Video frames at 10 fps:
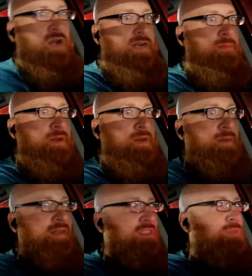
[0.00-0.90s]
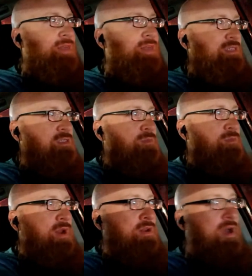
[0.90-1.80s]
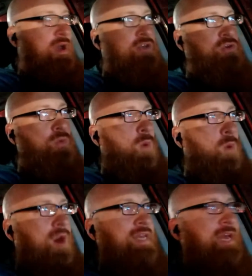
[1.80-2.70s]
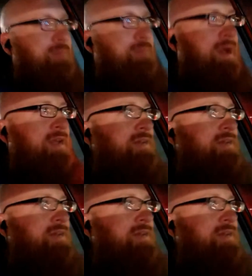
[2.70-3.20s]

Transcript: minimize expenses, but I do want to get I